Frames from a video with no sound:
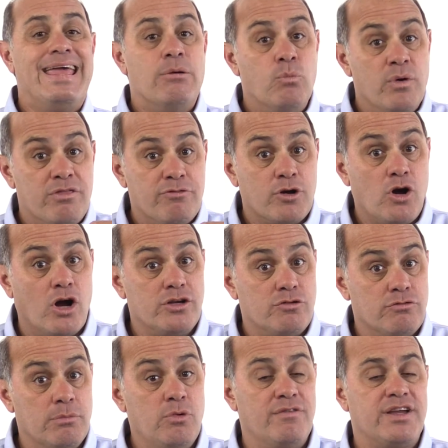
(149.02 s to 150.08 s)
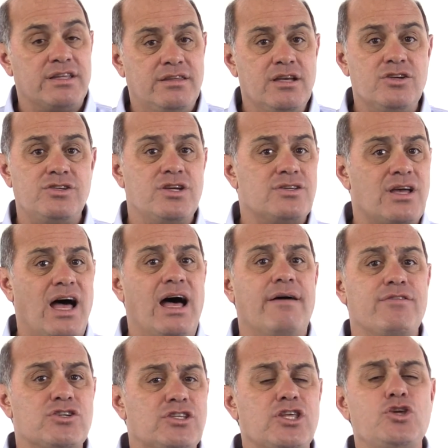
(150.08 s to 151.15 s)
With regard to removing contingencies,
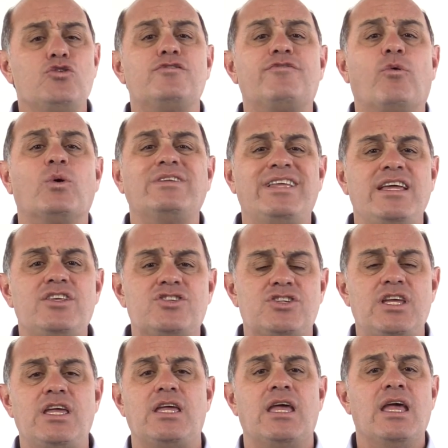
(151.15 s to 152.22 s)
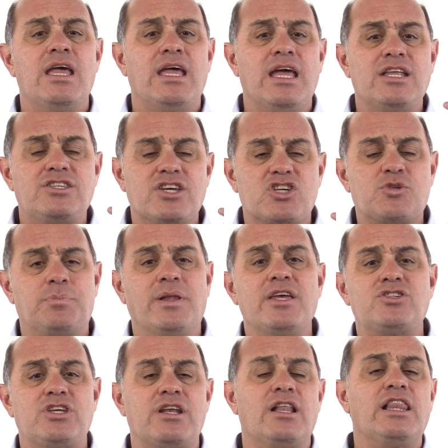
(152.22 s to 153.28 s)
obviously use 14c. It's
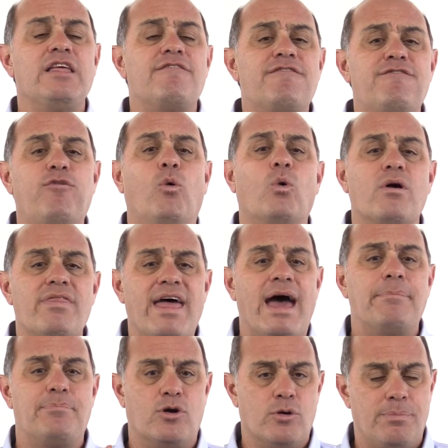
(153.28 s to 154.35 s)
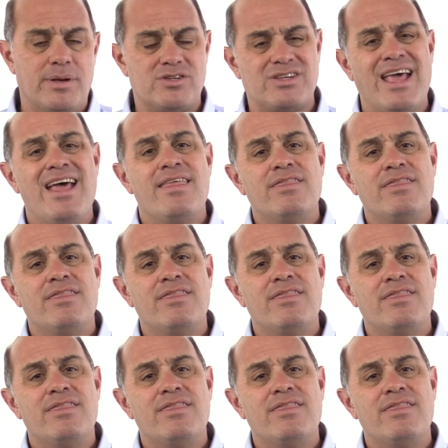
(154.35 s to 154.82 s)
explicitly for that purpose.